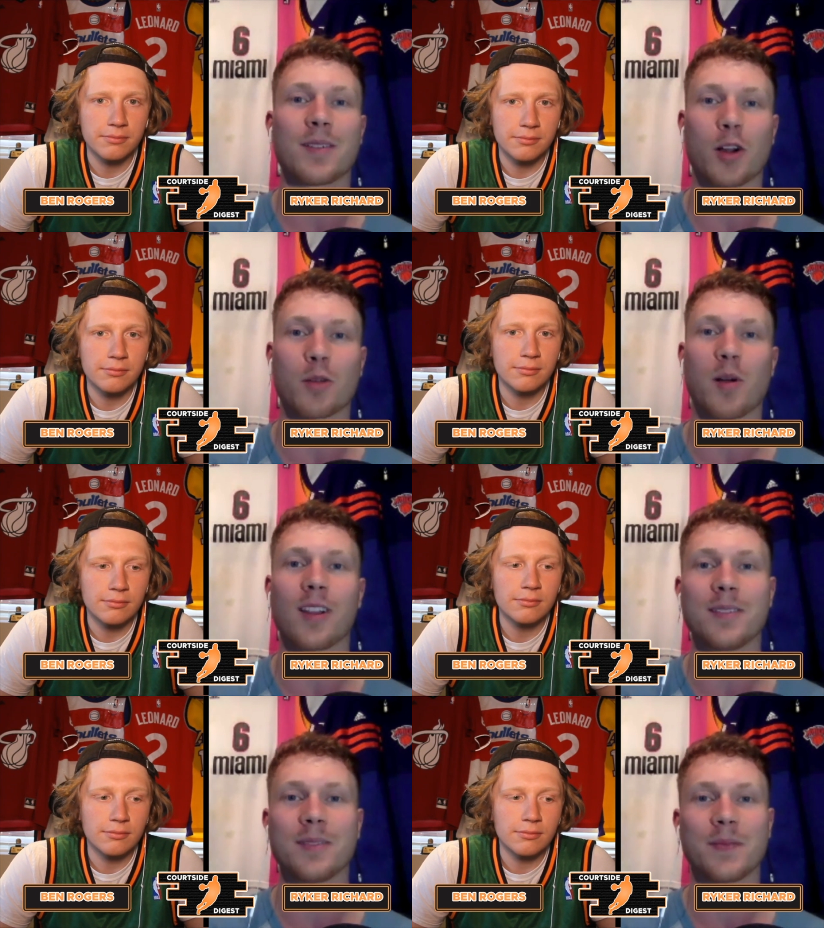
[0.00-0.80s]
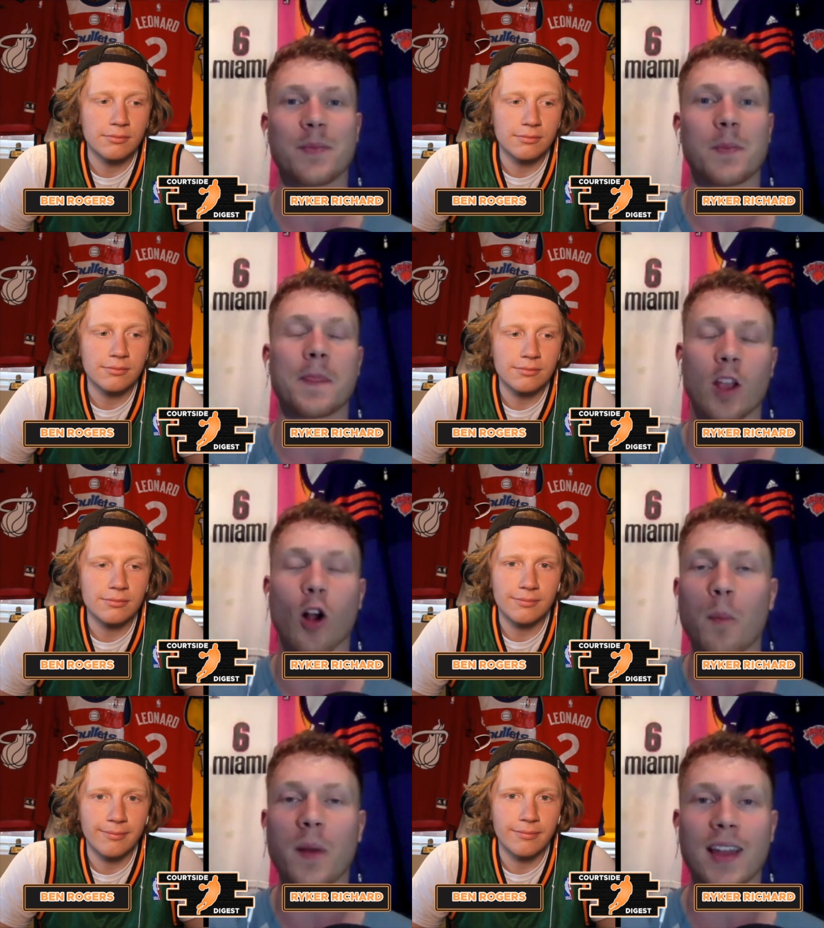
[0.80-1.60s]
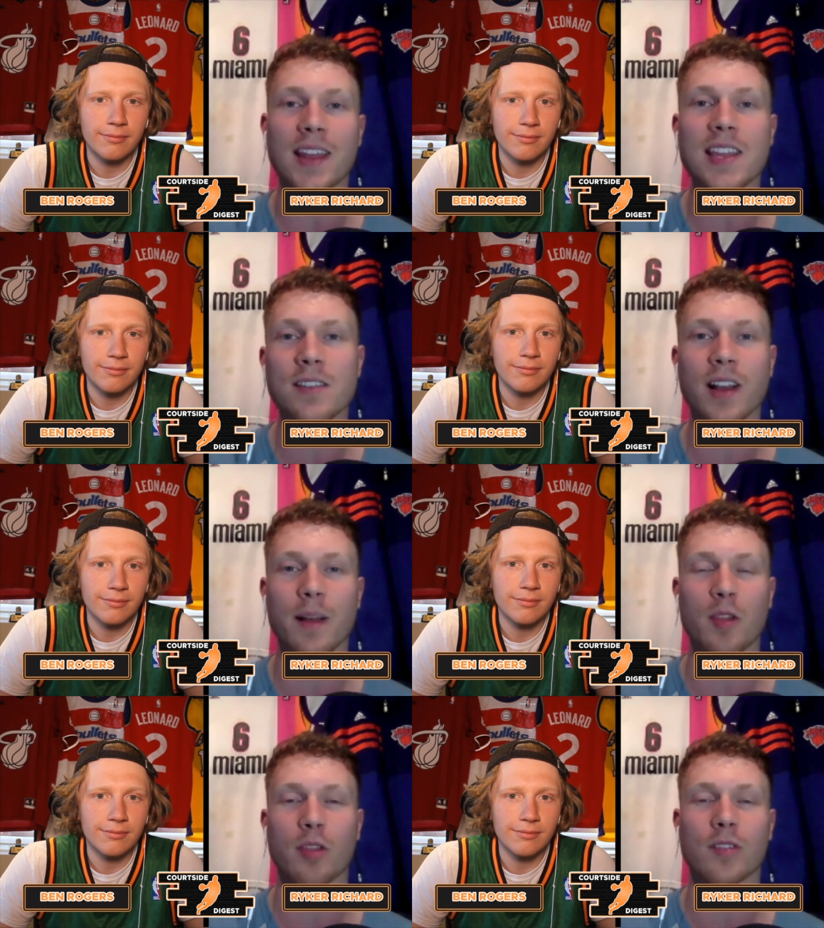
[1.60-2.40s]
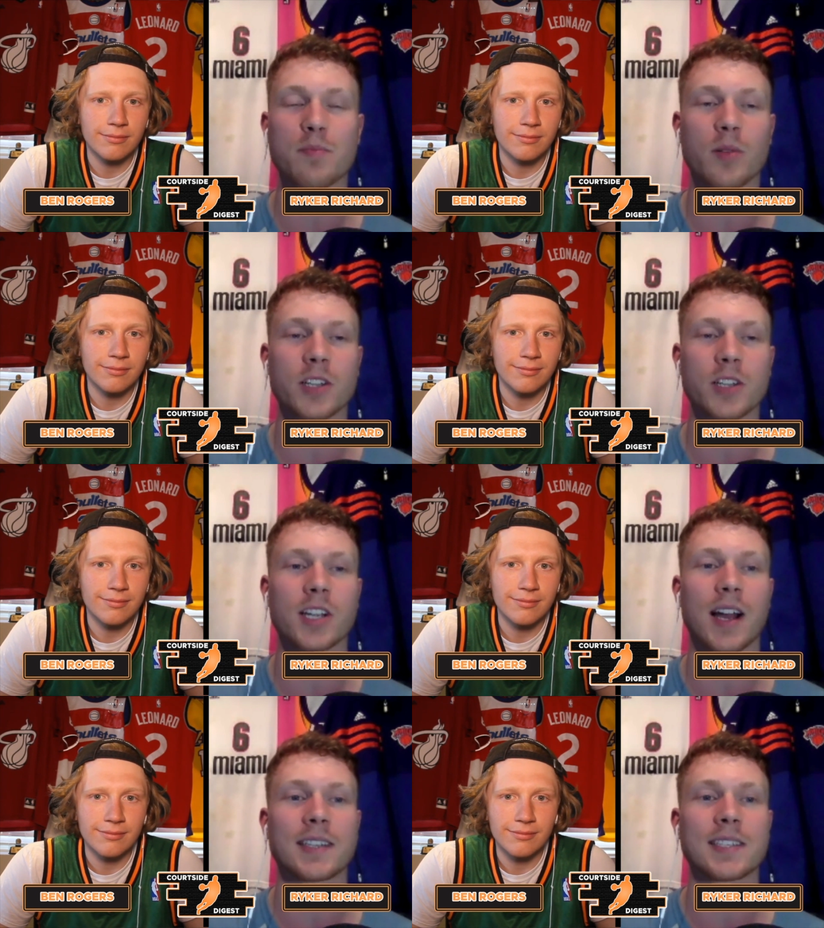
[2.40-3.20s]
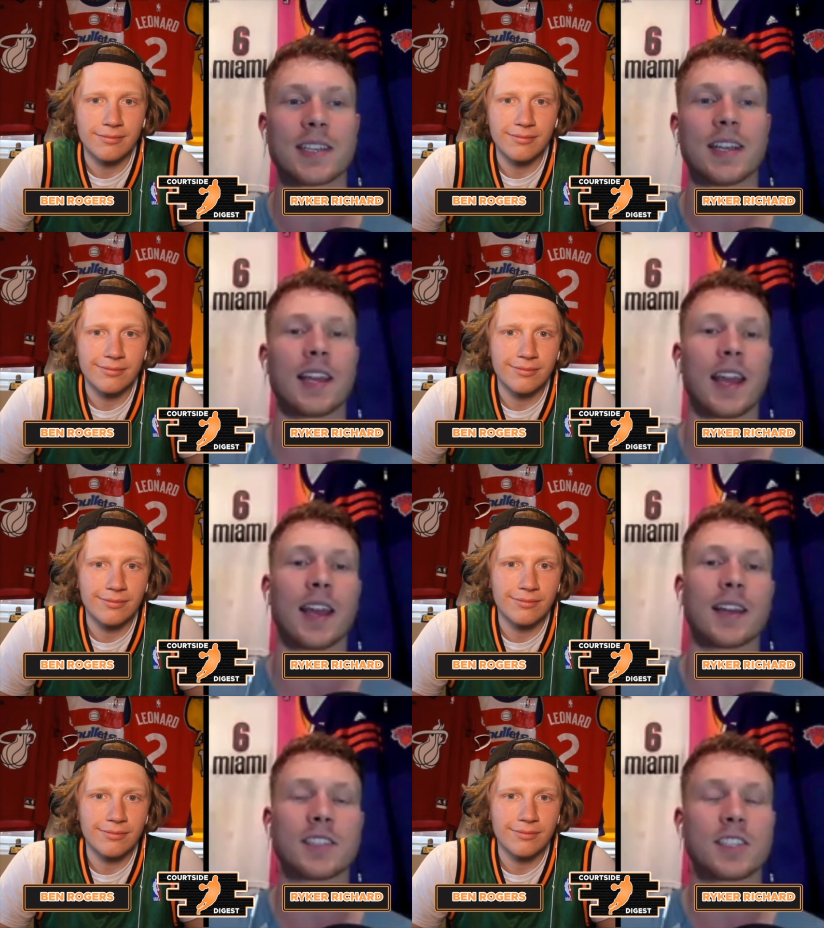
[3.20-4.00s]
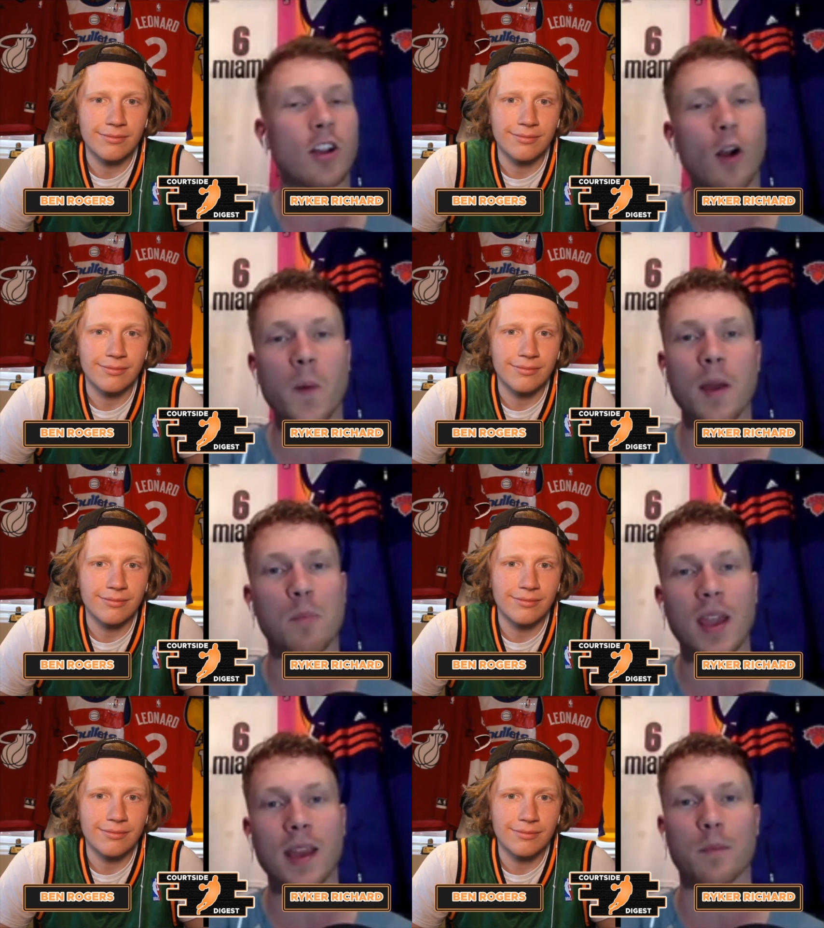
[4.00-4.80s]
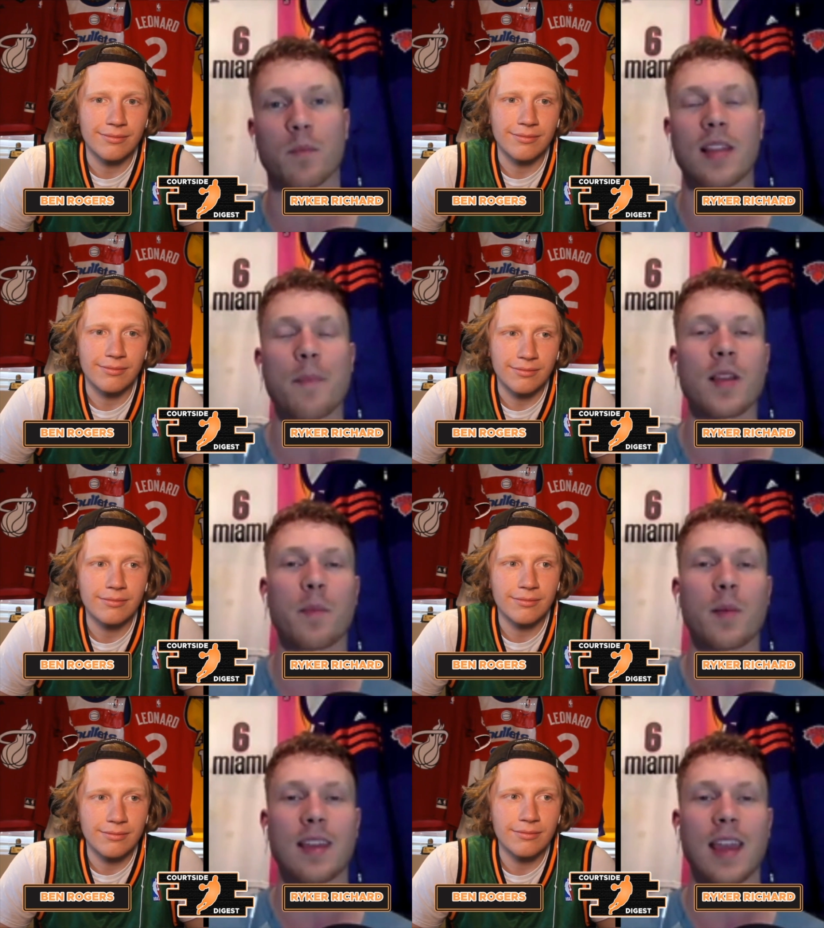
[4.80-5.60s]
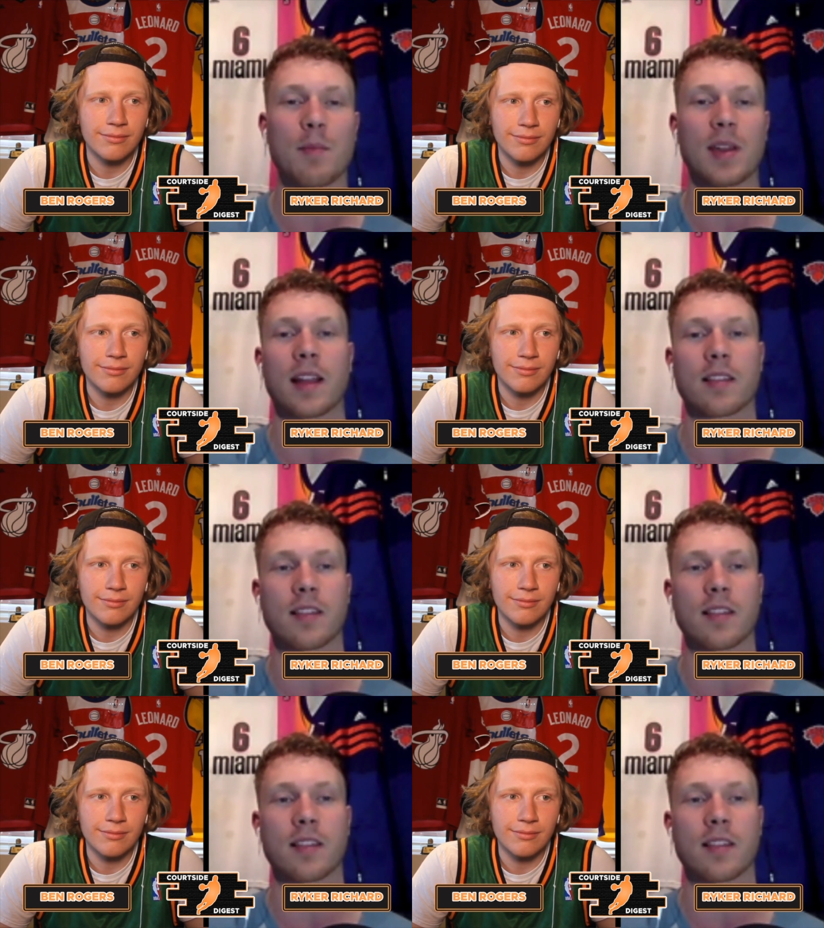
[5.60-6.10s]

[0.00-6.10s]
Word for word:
Speaker 1: Okpala. You're hoping that he develops a three point shot, and you're hoping that Bam steps up his game again.